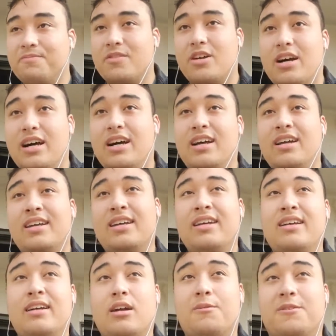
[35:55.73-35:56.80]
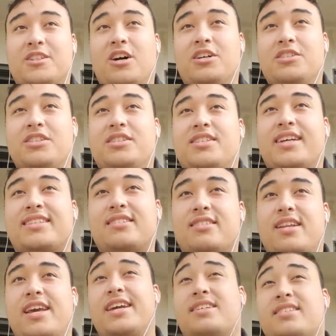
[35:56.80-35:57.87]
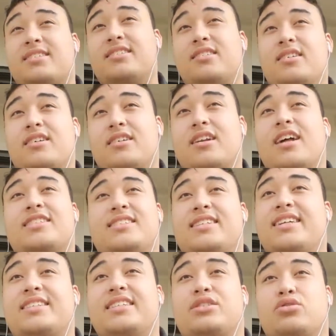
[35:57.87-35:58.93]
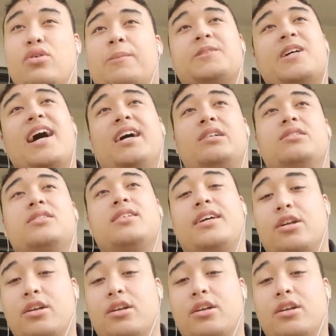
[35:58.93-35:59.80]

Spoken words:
Uh, Herpetology is like snakes. They're not snakes. It's reptiles